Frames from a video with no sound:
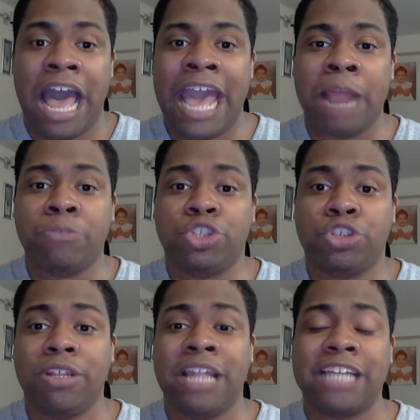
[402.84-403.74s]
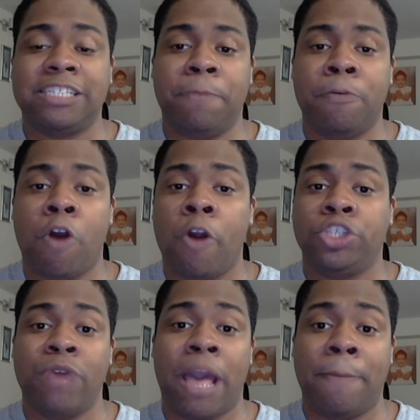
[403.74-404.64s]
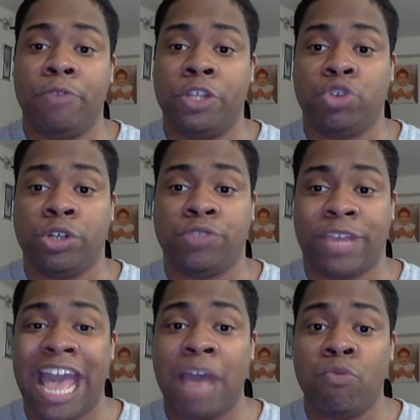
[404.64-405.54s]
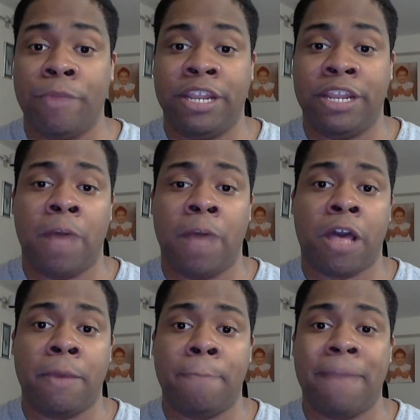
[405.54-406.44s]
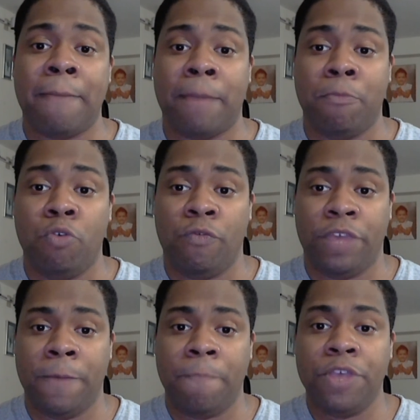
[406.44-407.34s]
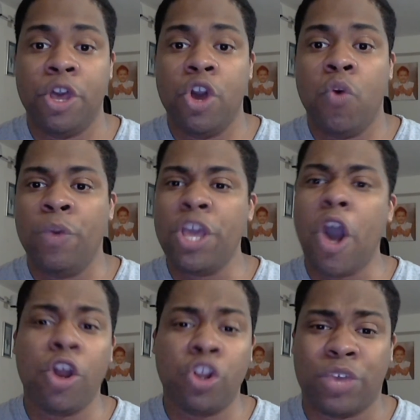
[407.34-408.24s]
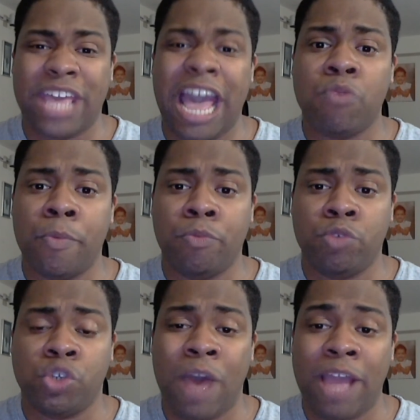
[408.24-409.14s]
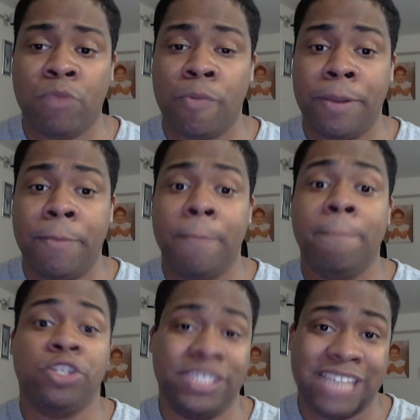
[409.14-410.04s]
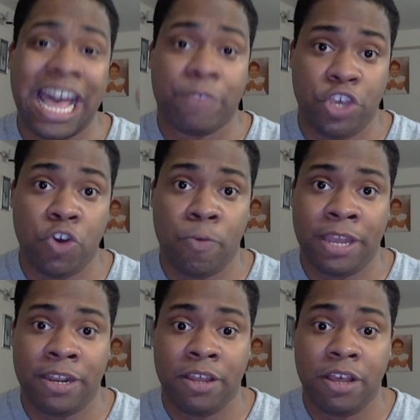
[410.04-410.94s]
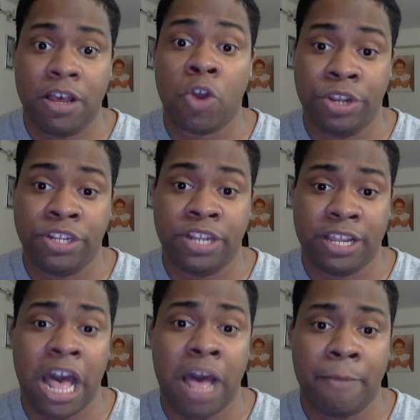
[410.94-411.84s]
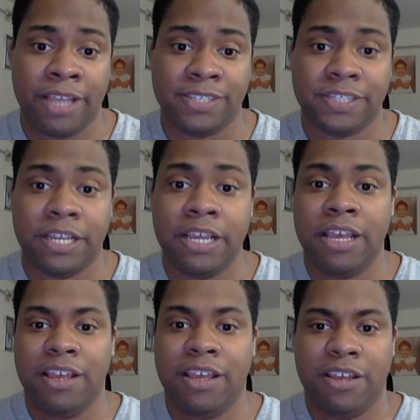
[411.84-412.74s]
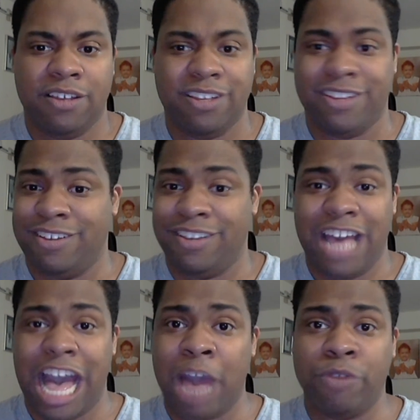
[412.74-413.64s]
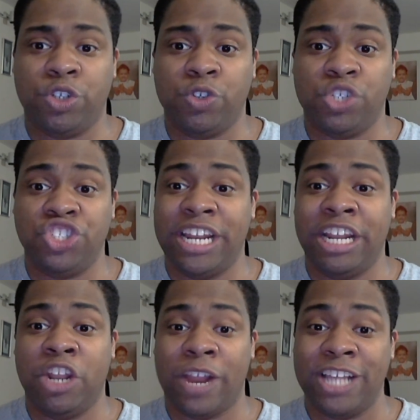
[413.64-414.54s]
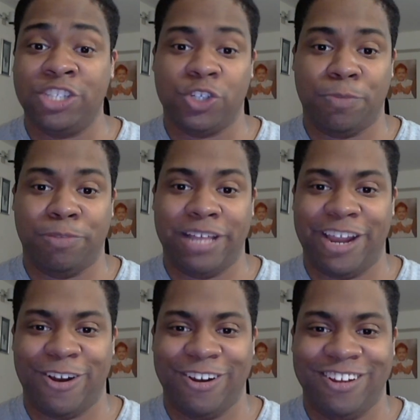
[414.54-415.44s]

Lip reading: And I'm sure lots of people aren't too happy with the choice for Catwoman in the upcoming Batman movie. We all know Catwoman was a white woman, but she's half Cuban, according to the comics. Huh. I would have chosen Jenny Lorenzo to play her.